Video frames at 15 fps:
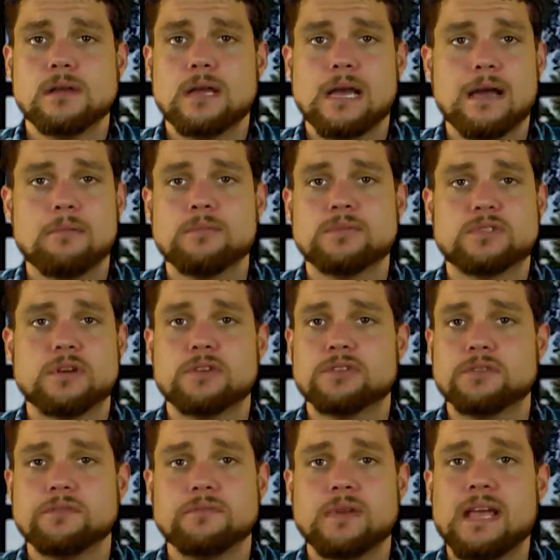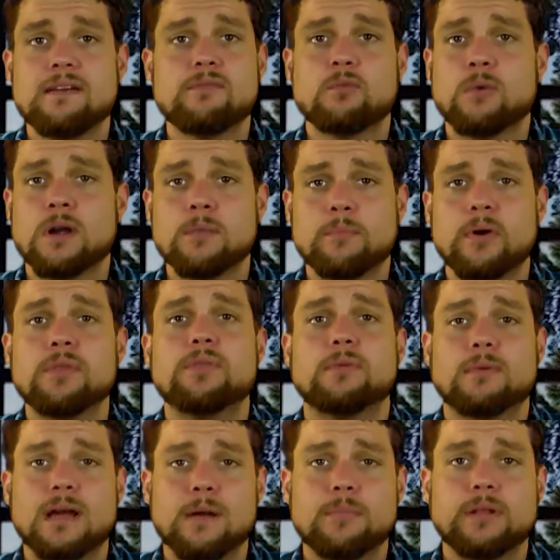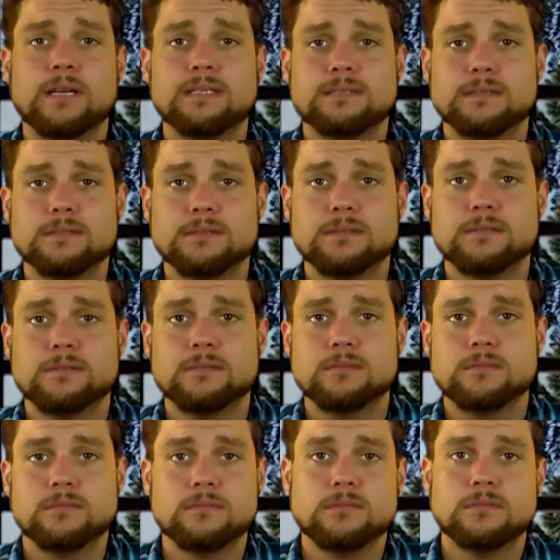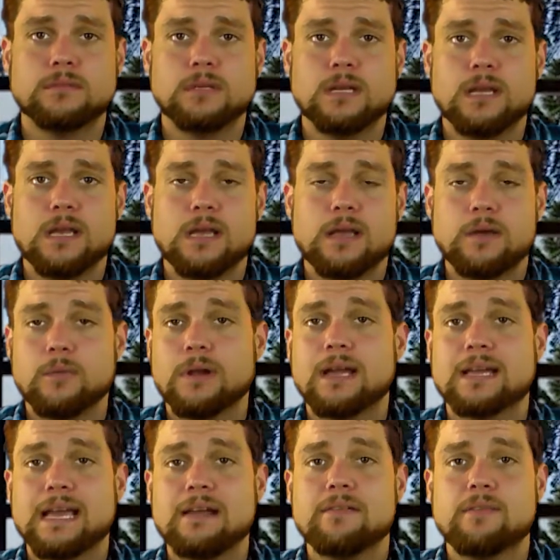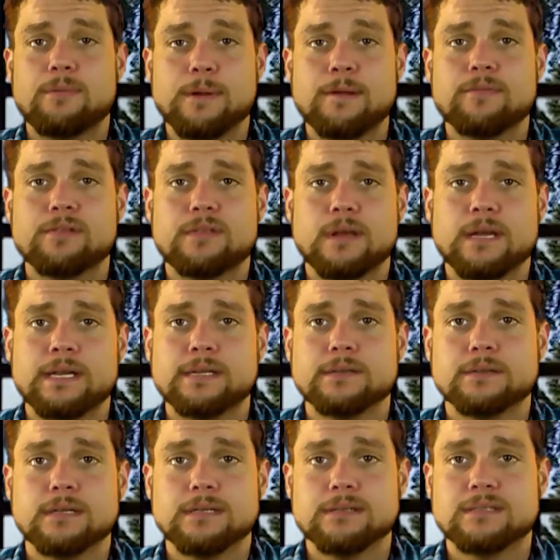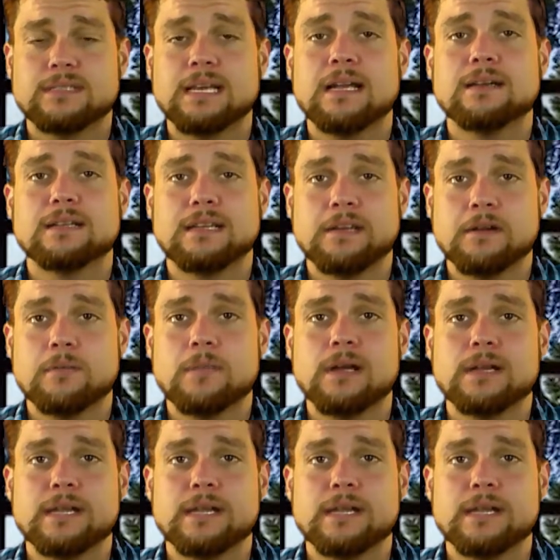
I was searching everywhere but the right places. And when I gave up everything and decided to get on my